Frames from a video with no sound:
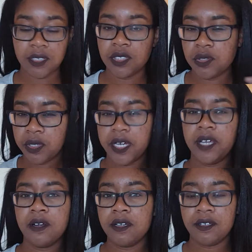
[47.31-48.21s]
to do your
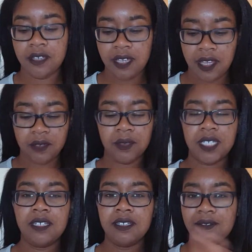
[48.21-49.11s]
hair and
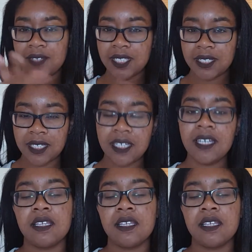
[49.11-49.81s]
read physically,